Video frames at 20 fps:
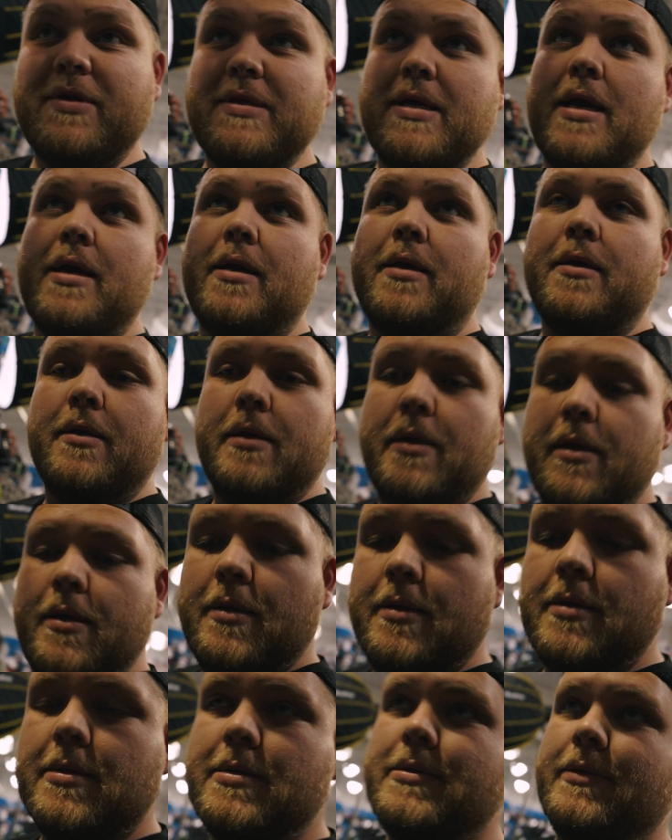tight in
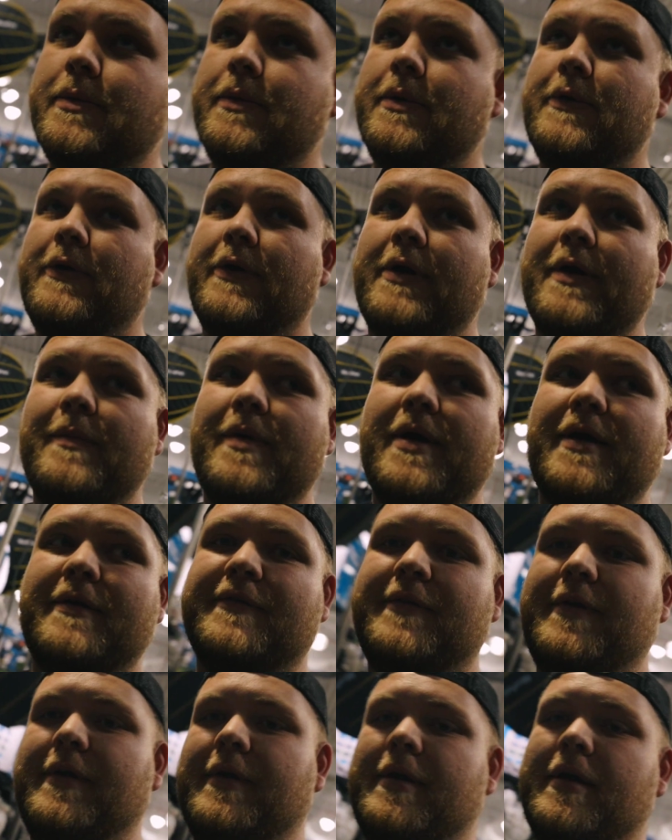here, so we're doing our
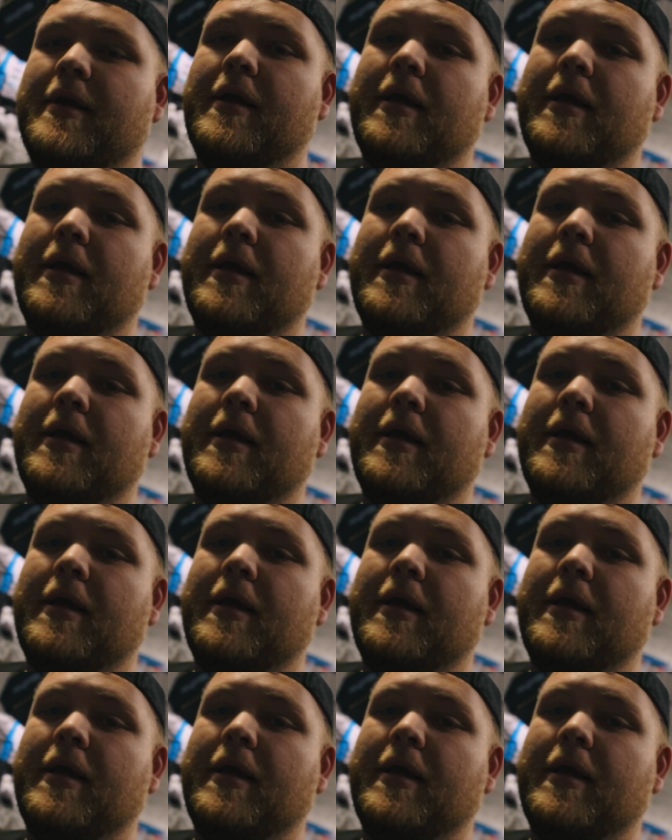best to